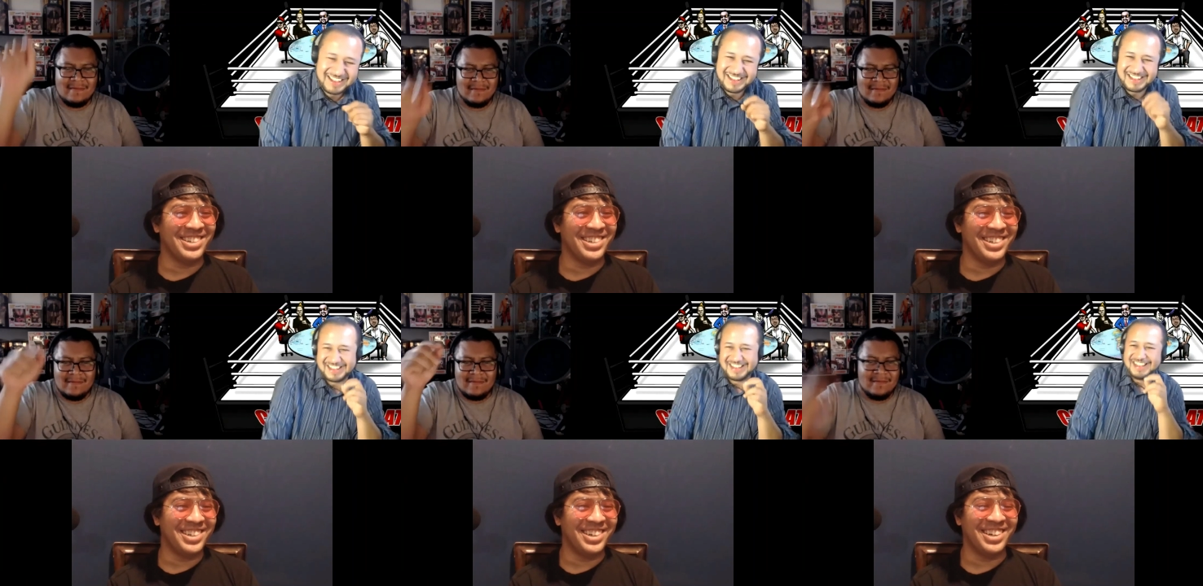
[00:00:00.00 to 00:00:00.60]

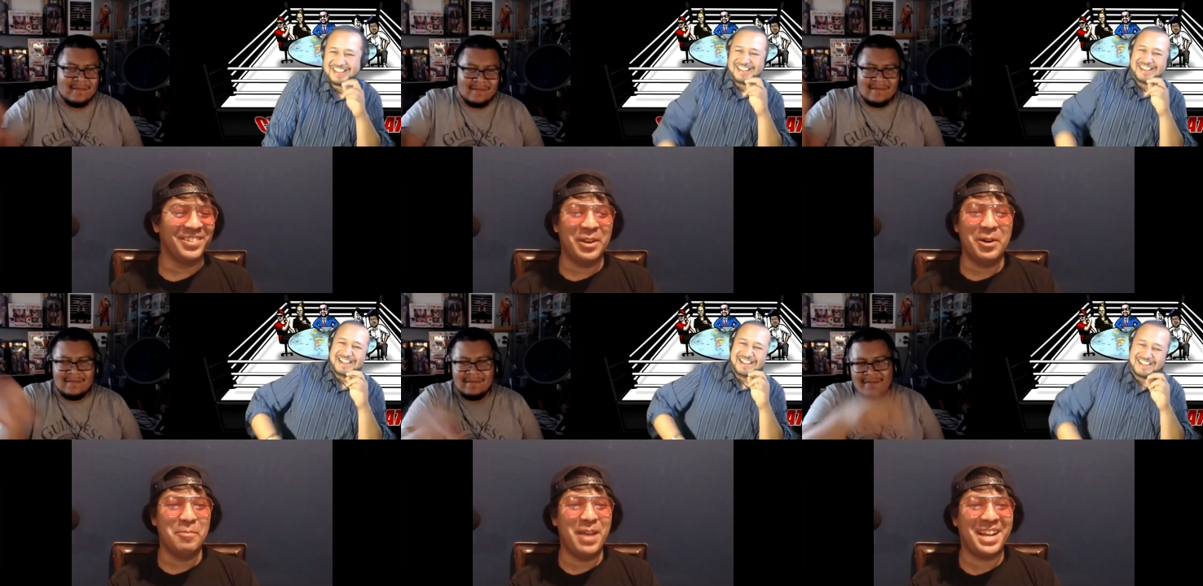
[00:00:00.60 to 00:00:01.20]
Speaker 1: do do We
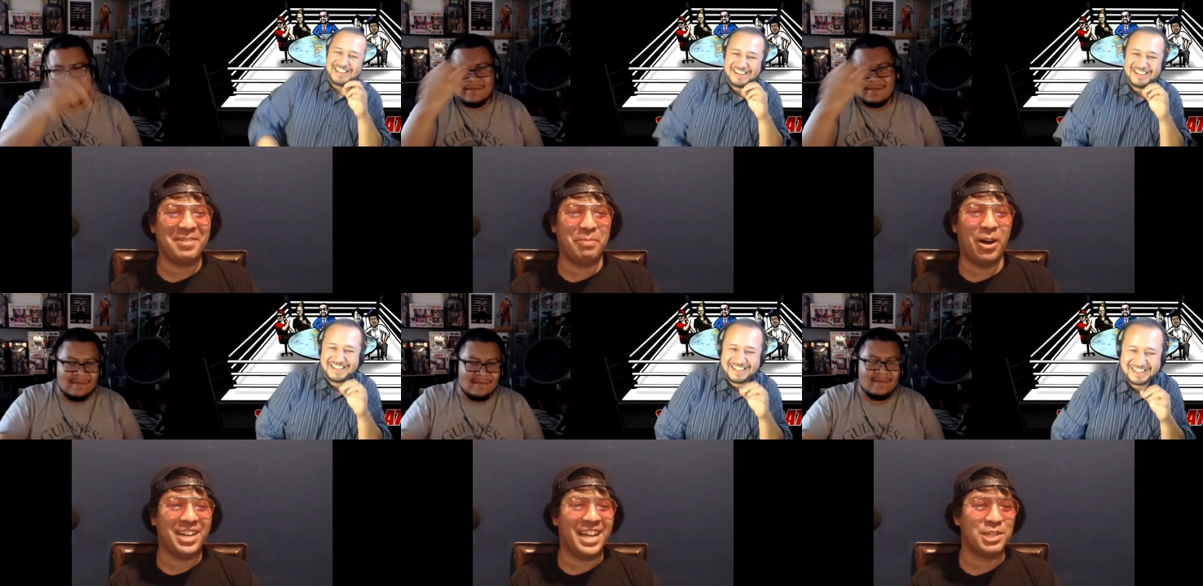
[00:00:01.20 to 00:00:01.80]
don't make
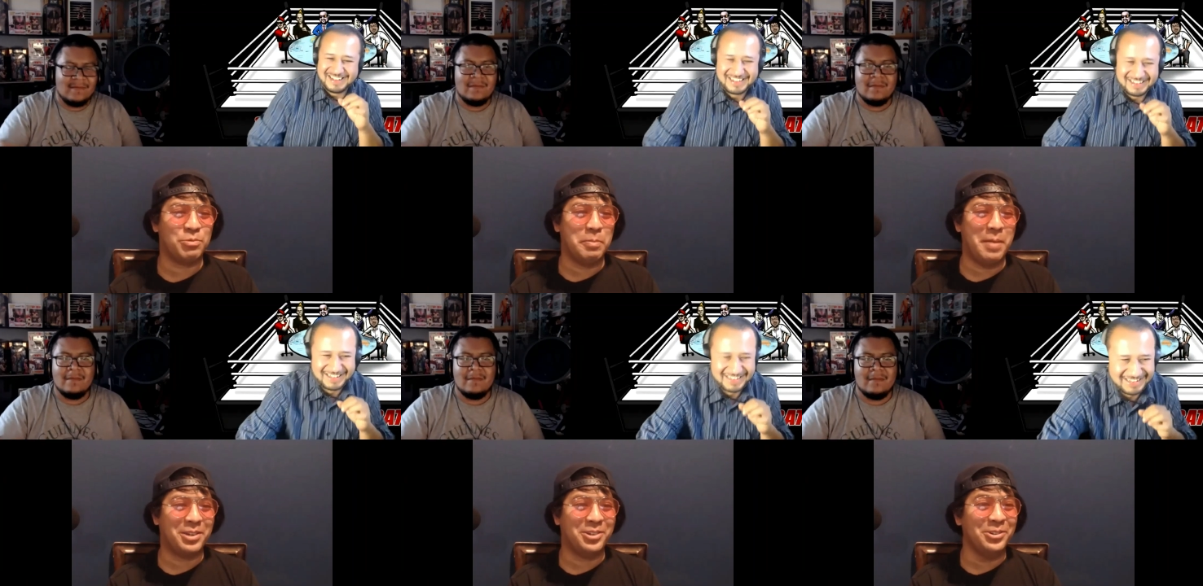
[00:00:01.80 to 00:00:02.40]
podcasts. We
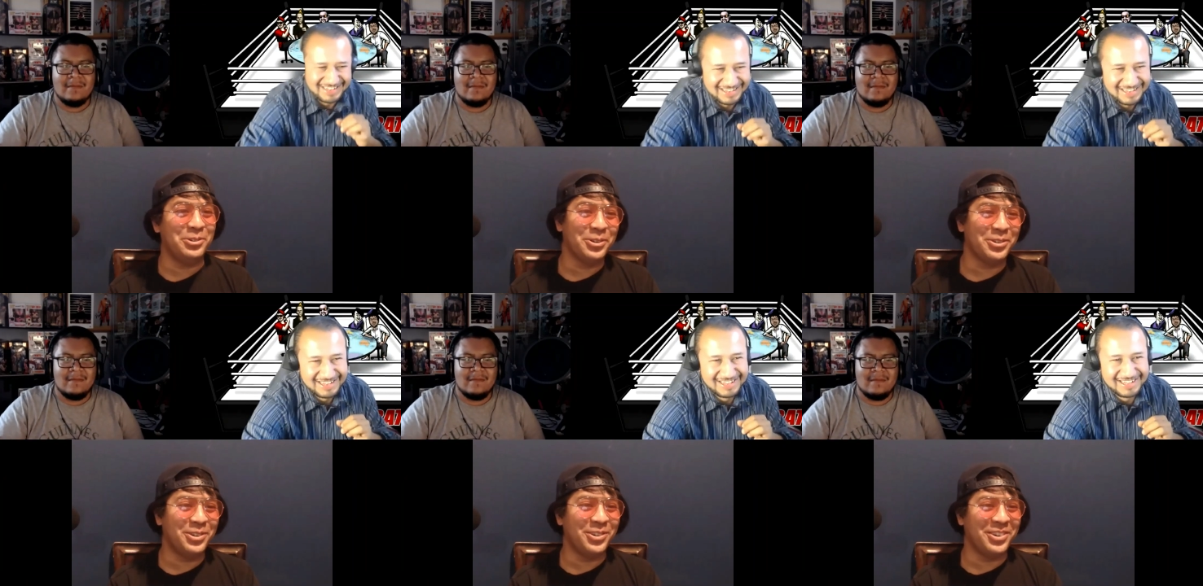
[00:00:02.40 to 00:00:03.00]
make do do
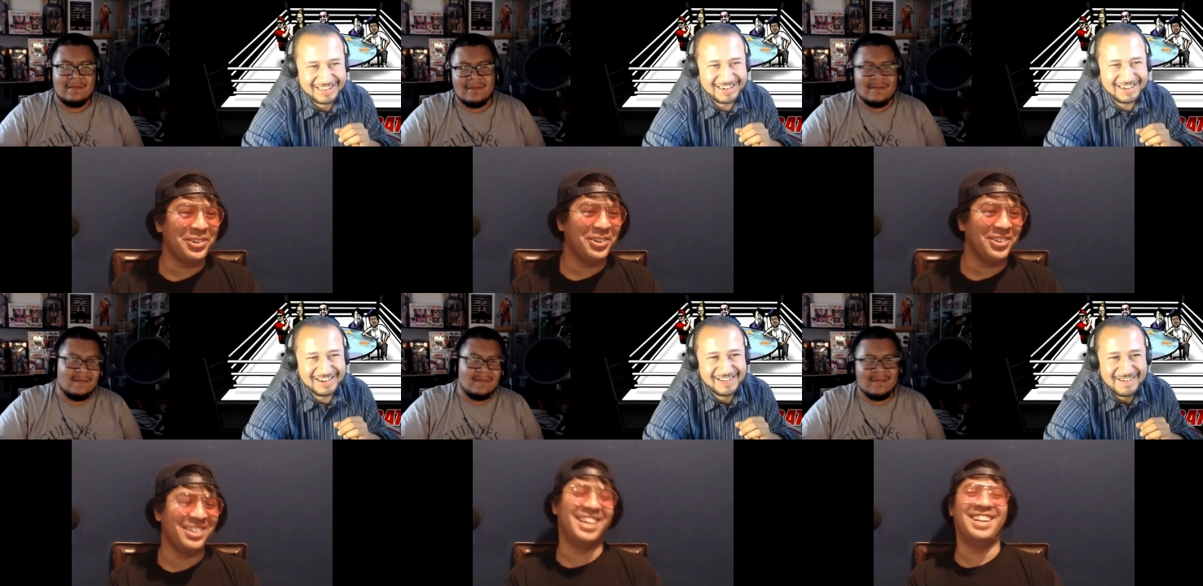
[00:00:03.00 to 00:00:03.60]
do do do.
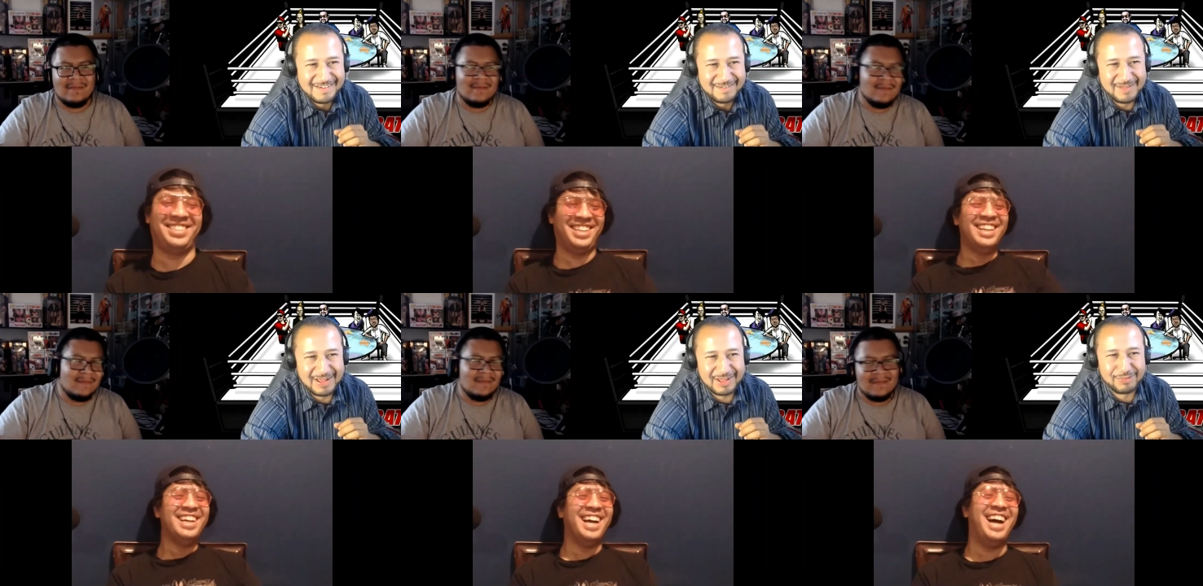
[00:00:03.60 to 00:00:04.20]
do
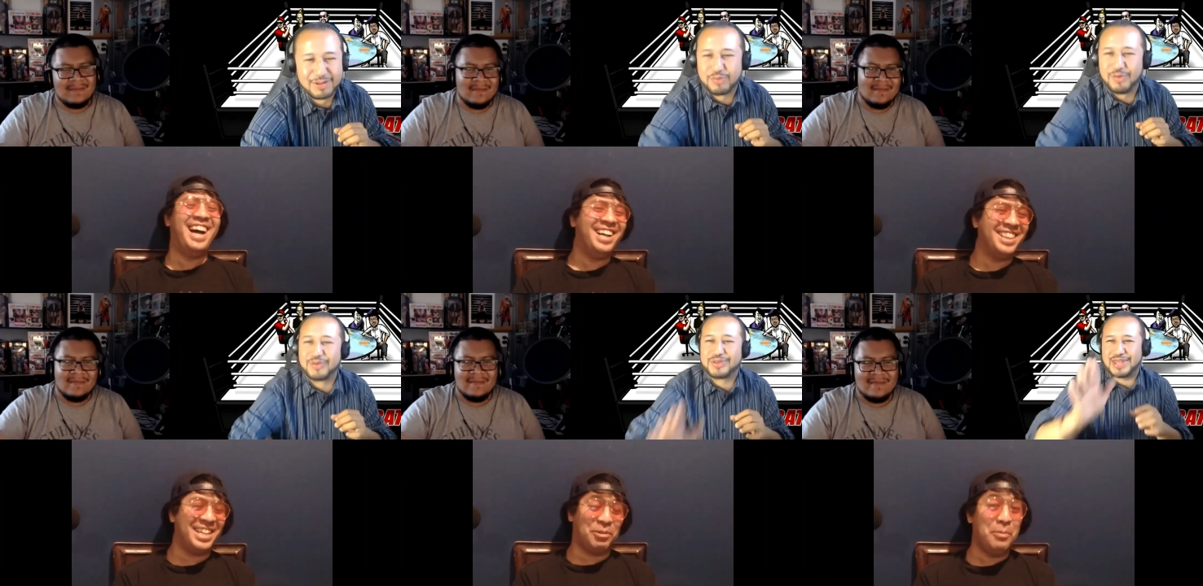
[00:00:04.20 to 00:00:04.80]
Yes, which
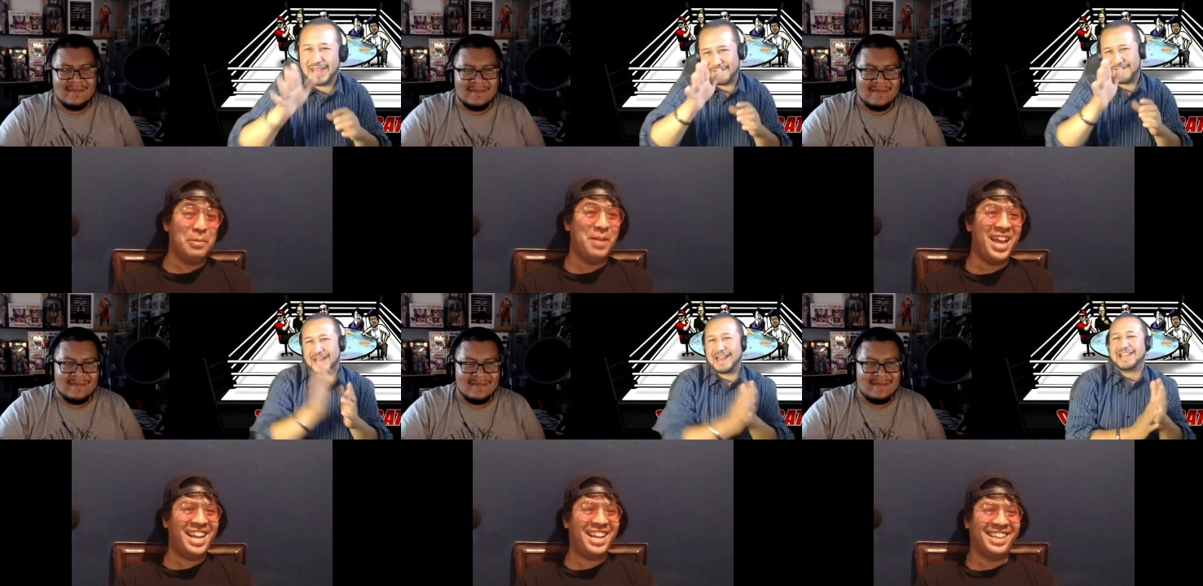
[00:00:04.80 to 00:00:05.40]
we'll say
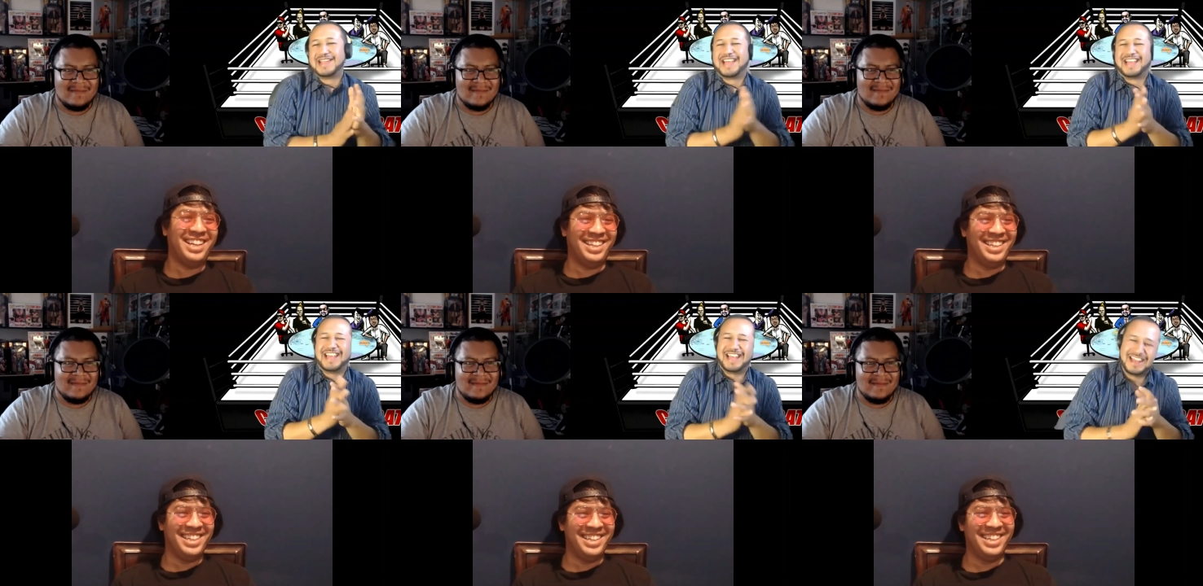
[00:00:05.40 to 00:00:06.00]
that.
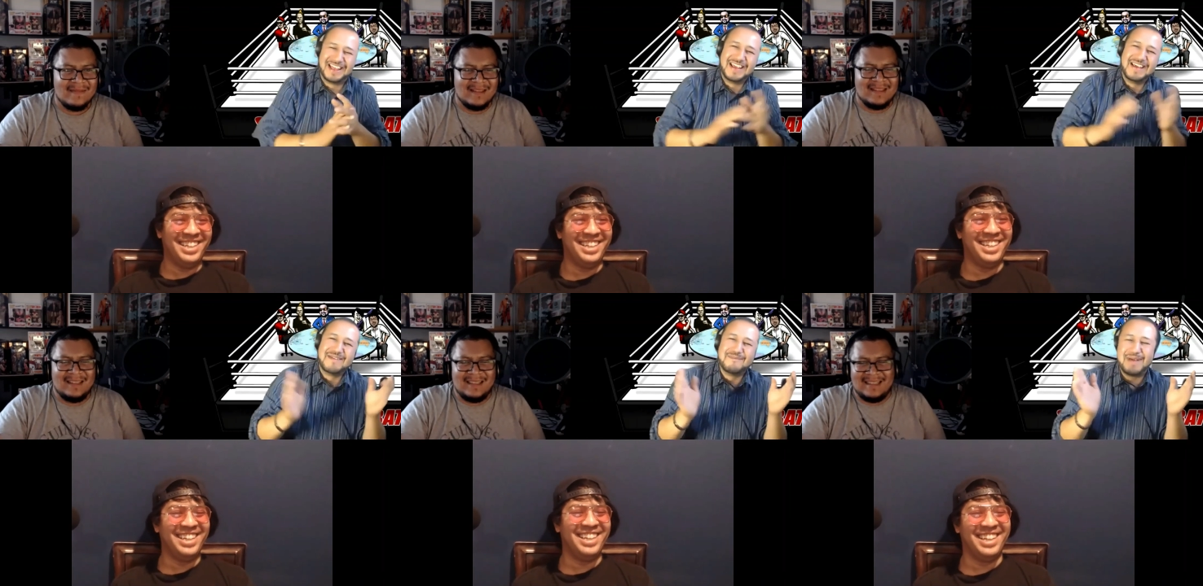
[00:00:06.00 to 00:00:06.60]

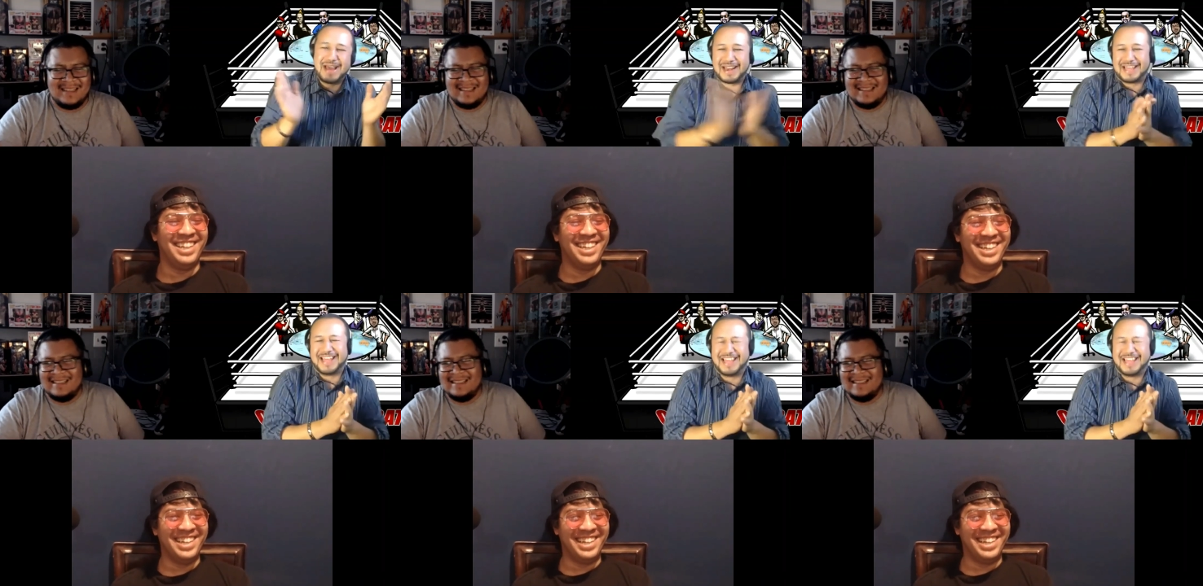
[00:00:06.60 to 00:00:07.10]
That.